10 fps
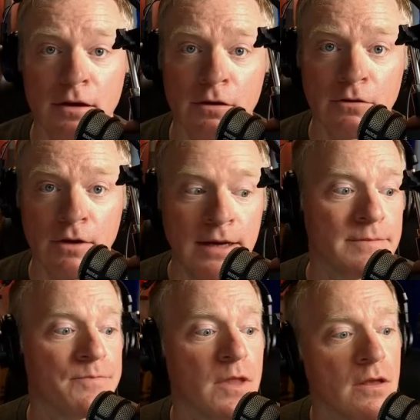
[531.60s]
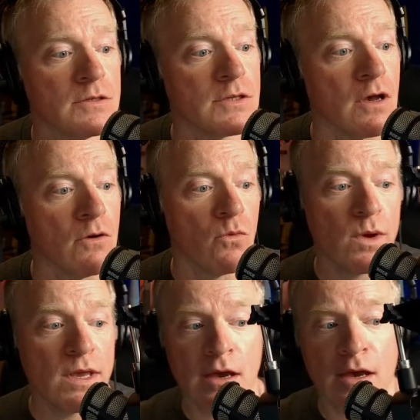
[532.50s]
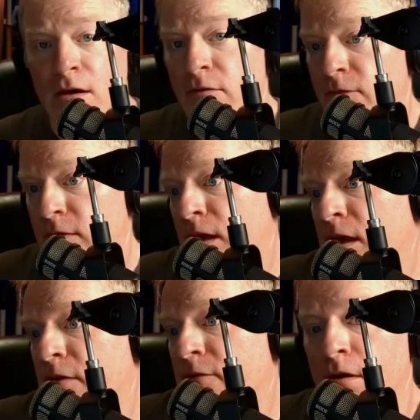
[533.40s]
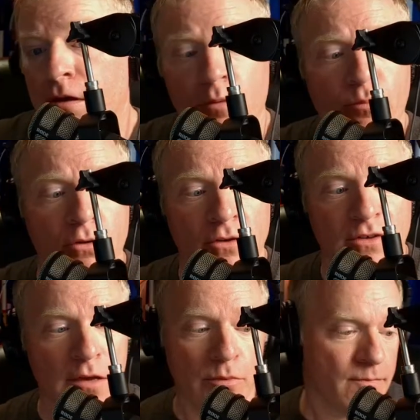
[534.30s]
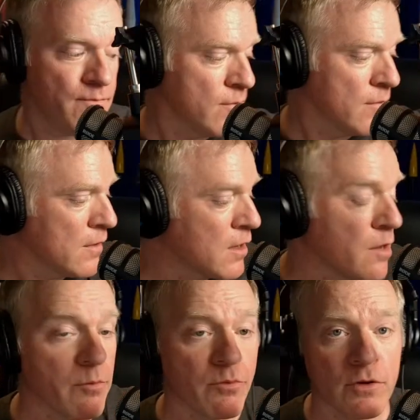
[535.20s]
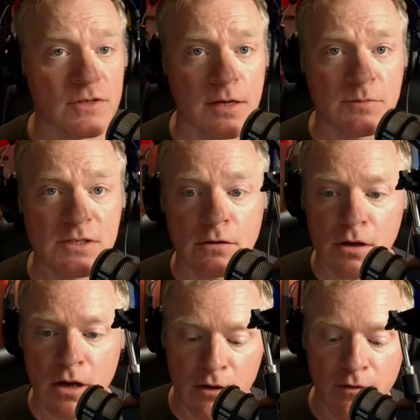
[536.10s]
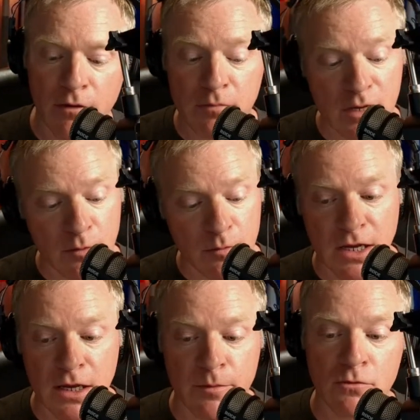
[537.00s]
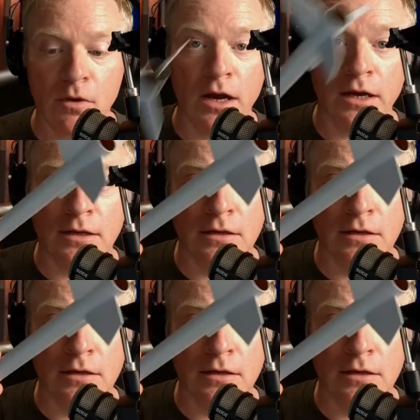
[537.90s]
great. So I have a prototype, a couple prototypes here of a minimum diameter rocket.